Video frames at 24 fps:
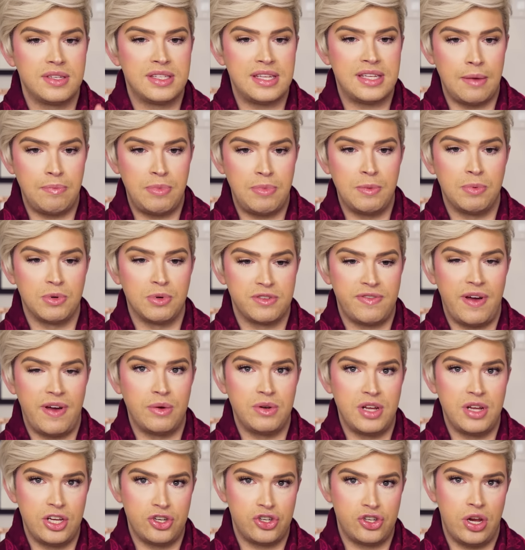set people's
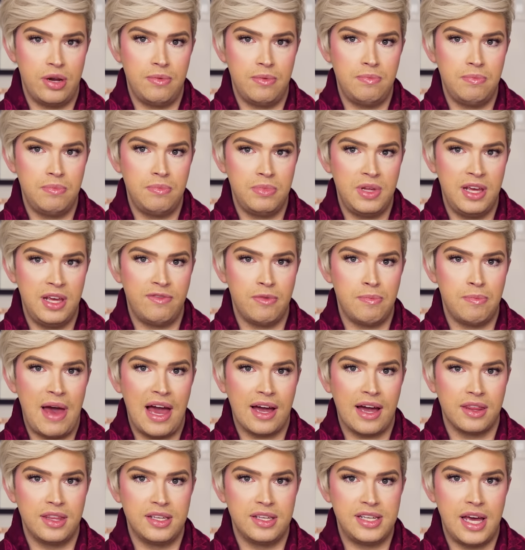foundation even
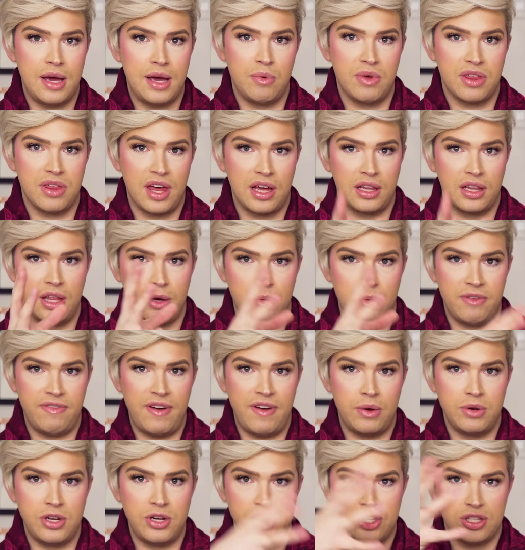back in the day with like liquid
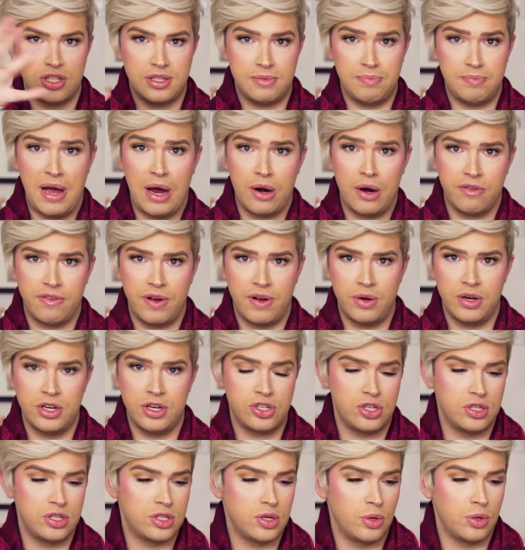foundations and powder
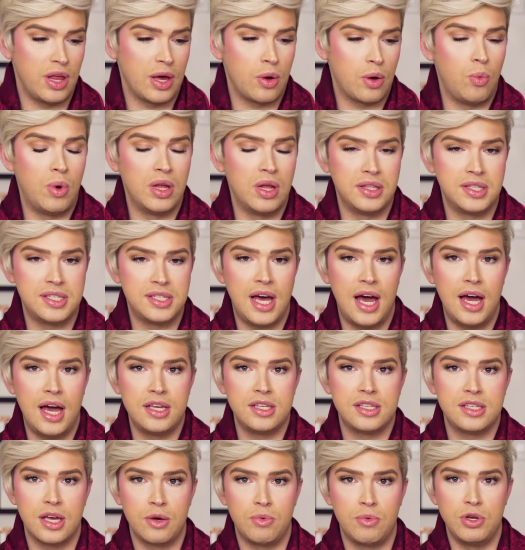foundations so like one
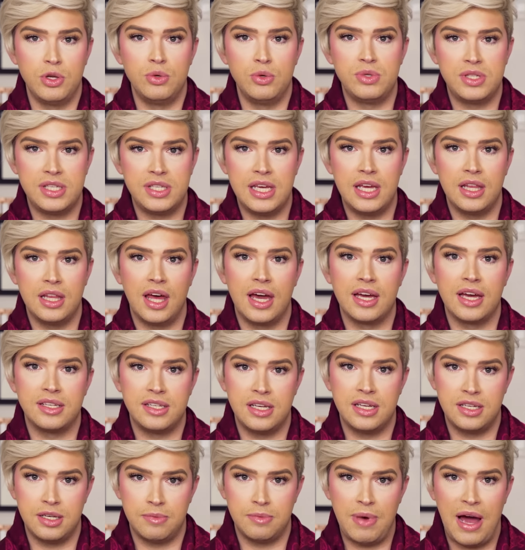size like when you see like
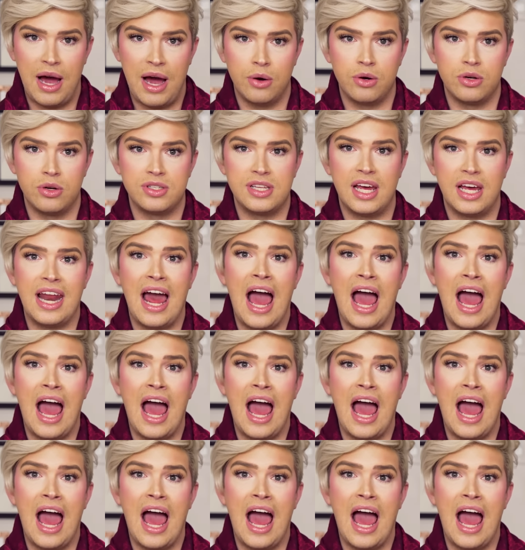tinted powders that